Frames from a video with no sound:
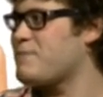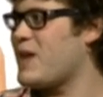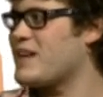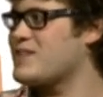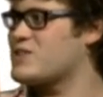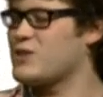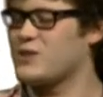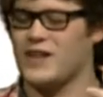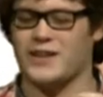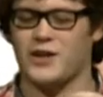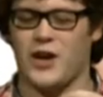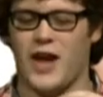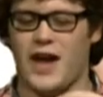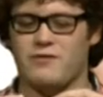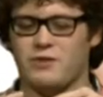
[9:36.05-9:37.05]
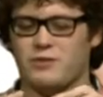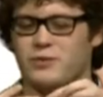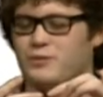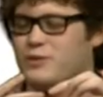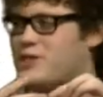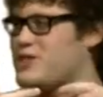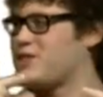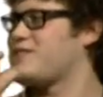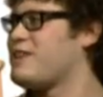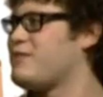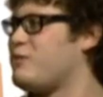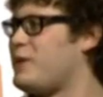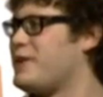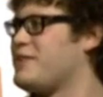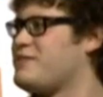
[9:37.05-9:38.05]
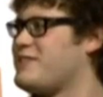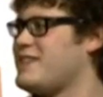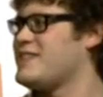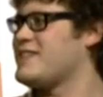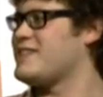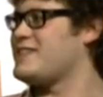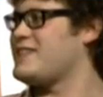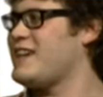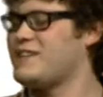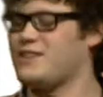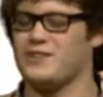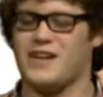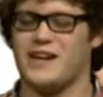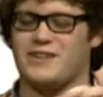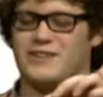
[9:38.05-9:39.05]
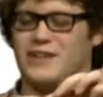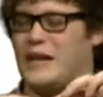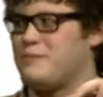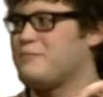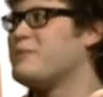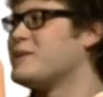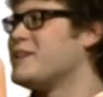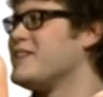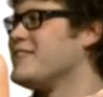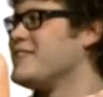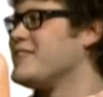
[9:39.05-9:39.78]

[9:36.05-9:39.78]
and so everyone would just have one of these, and you'd get your name put on it.